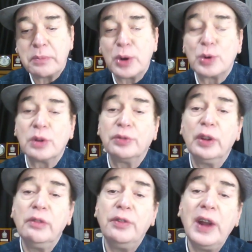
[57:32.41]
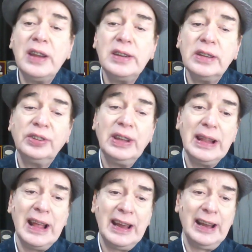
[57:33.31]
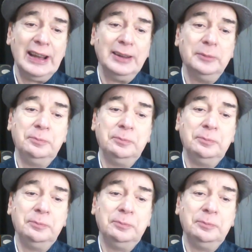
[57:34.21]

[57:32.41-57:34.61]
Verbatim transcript: beautiful fantasy land.